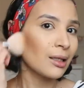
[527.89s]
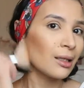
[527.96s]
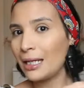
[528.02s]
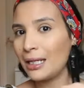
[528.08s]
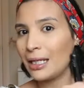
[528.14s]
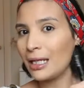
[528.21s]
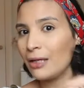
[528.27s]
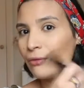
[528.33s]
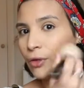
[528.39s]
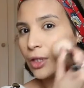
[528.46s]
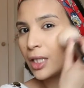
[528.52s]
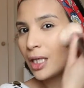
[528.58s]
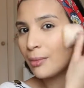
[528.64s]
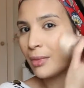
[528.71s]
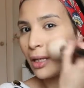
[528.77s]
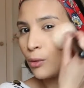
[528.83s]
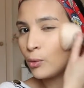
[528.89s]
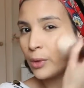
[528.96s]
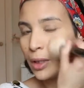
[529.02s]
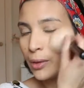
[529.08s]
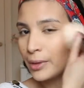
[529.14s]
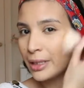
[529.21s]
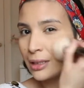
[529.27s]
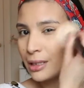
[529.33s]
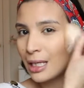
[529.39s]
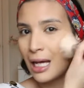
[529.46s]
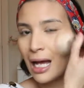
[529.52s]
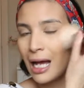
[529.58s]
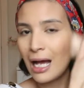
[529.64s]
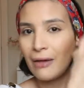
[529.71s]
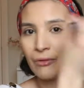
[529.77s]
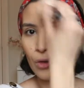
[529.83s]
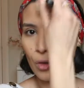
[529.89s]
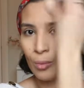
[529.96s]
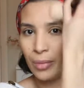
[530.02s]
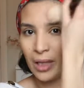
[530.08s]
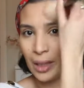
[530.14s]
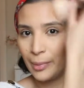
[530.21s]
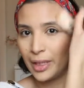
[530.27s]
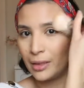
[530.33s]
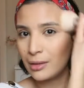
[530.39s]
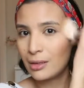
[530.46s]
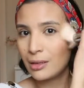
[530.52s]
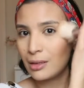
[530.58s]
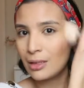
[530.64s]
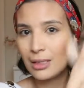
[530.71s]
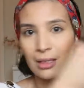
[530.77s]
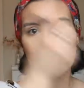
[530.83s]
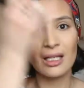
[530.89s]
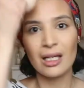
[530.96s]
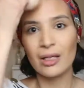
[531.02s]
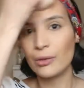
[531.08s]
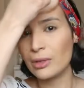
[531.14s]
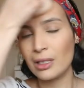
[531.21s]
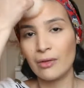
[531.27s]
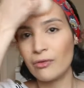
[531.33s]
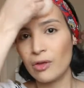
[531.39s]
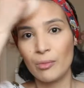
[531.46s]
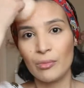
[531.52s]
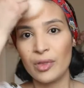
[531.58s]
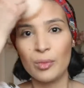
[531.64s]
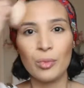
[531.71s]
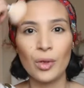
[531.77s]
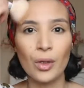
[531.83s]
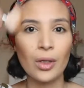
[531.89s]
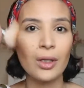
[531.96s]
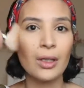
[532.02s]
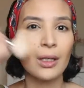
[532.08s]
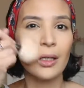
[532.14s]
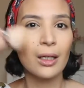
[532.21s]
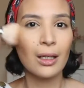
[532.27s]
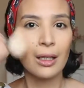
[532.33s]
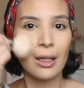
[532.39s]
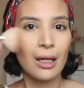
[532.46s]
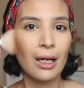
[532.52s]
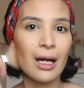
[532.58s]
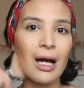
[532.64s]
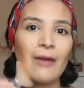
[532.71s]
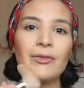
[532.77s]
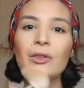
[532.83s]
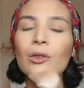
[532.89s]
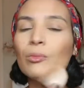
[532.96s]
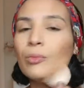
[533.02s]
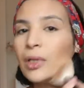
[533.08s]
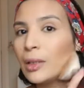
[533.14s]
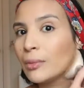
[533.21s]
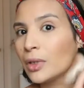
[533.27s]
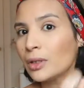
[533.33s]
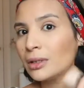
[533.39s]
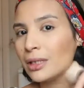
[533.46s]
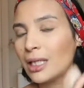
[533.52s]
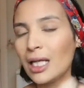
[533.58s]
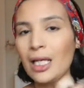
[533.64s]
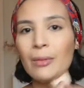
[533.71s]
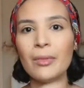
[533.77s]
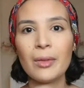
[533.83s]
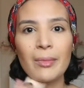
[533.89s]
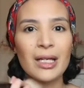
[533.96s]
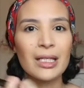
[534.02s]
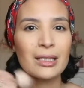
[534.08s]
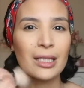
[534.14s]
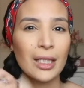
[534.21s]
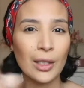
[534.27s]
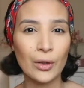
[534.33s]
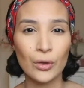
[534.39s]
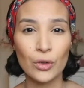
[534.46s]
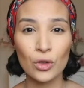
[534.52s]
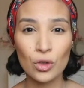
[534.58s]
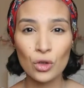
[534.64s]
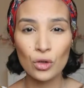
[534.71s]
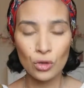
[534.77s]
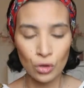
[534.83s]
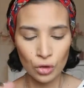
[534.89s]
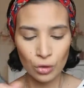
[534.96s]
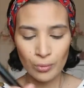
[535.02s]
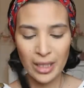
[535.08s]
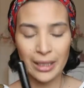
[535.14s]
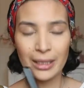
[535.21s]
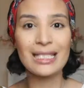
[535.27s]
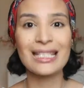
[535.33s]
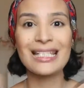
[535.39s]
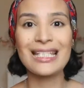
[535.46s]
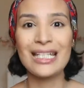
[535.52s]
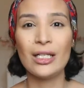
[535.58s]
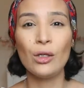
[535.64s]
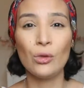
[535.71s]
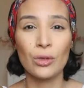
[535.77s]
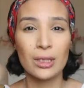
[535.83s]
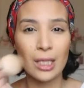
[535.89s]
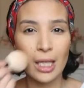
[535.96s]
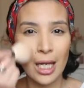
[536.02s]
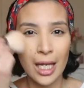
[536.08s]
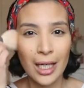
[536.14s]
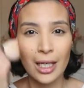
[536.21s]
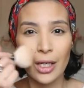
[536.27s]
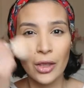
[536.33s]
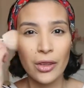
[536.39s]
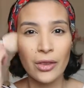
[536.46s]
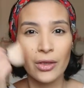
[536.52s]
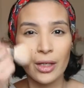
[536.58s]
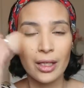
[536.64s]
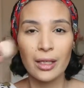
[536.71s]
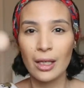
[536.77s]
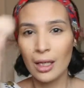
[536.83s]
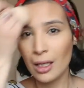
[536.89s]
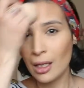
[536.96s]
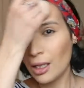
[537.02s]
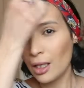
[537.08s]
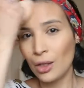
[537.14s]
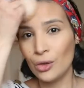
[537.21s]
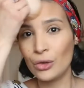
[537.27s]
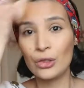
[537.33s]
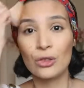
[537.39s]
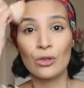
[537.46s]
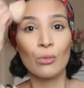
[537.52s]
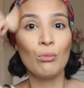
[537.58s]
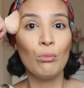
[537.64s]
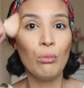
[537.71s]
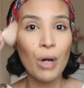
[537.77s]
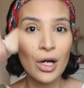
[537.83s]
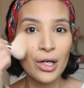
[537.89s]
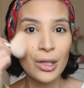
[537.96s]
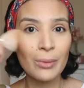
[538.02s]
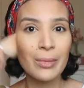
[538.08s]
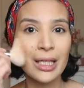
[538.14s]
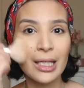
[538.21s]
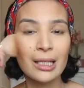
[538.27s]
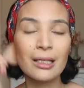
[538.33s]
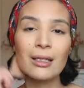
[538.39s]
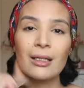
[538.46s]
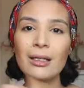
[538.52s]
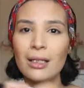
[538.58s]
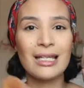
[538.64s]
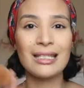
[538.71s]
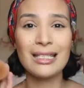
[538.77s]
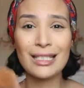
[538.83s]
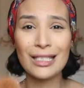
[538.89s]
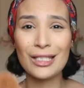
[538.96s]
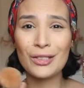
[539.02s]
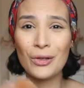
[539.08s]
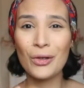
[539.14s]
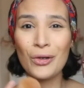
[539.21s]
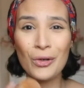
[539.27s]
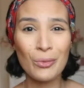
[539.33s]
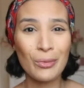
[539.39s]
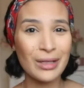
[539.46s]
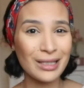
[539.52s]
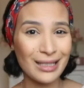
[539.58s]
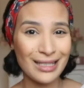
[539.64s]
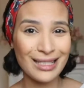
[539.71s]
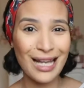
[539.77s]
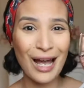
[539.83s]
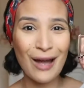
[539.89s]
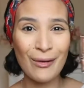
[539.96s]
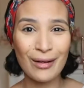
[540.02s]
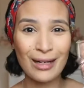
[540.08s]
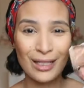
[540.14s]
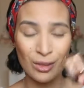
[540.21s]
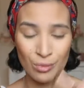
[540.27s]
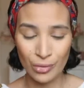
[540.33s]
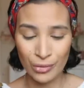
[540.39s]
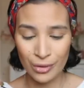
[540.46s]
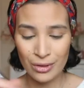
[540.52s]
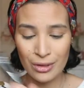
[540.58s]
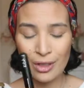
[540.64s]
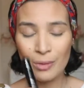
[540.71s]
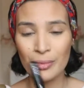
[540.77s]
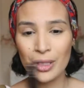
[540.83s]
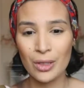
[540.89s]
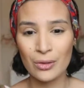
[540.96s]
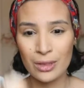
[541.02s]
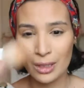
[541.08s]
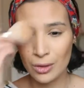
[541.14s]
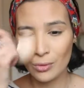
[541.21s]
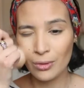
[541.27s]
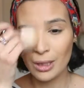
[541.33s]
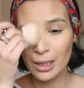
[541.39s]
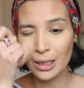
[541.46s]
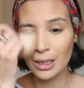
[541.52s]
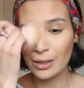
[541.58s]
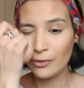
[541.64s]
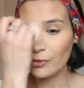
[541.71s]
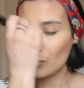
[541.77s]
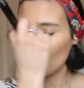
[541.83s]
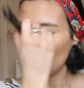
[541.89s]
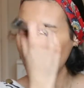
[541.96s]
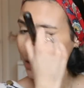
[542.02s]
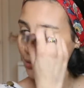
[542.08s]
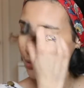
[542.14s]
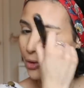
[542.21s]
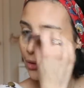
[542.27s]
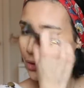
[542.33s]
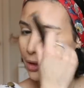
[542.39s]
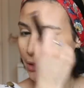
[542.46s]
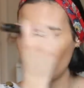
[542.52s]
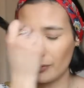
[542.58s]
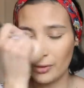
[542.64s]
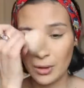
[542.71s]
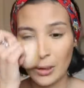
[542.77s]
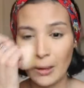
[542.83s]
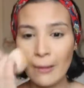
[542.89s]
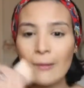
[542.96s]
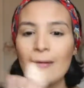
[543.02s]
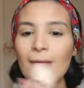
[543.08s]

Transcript: and every time I wear it I have compliments, seriously, from people. I have compliment telling me my skin looks good, my skin looks healthy, looks bone mean. And this is all about this Hourglass bronzer because it really gives you that beautiful,